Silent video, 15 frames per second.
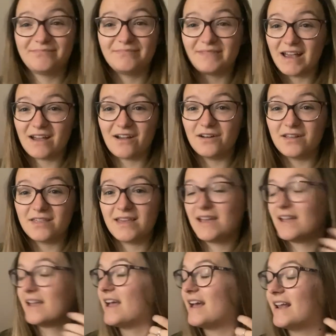that kind of
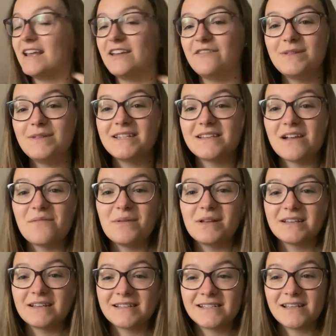thing. Leave me some
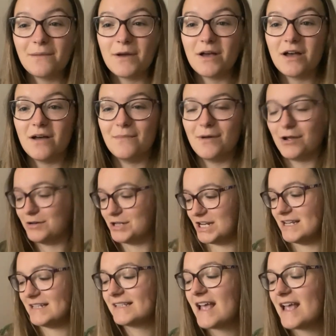summer
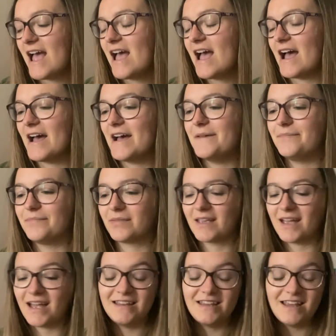emojis.
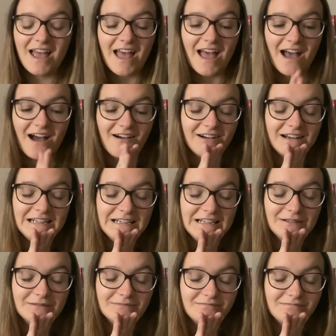And yeah,
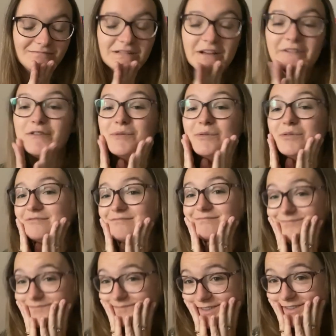I love you all
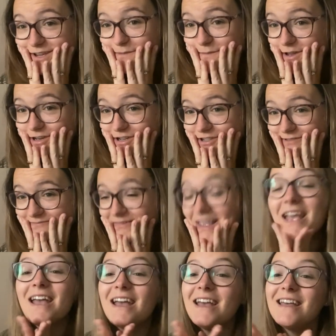so much.
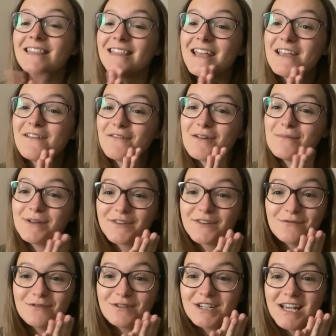Thank you very much for
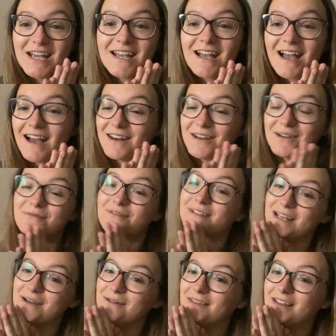watching, and I will
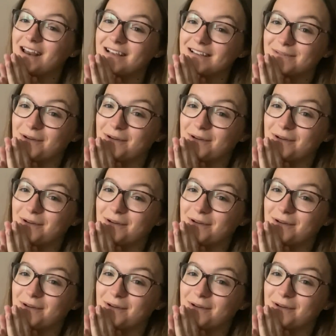see you in the next